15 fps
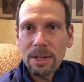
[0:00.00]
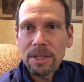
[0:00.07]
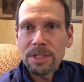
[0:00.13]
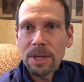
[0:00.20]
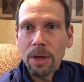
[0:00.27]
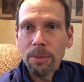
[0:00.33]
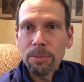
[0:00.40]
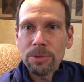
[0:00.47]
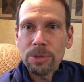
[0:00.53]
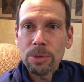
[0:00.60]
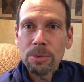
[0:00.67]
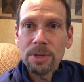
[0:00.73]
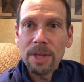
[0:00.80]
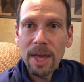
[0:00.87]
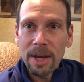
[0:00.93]
and tell them to
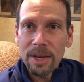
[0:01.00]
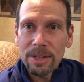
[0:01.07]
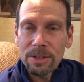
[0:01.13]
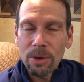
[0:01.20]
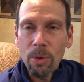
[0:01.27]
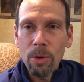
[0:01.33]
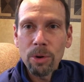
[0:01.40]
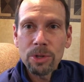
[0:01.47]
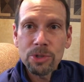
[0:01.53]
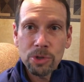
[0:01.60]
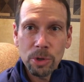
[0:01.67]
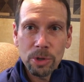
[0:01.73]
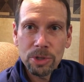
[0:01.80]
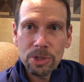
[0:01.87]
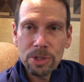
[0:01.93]
get it or
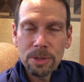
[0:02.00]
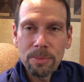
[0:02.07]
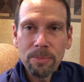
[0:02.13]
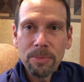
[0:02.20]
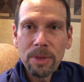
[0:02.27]
search.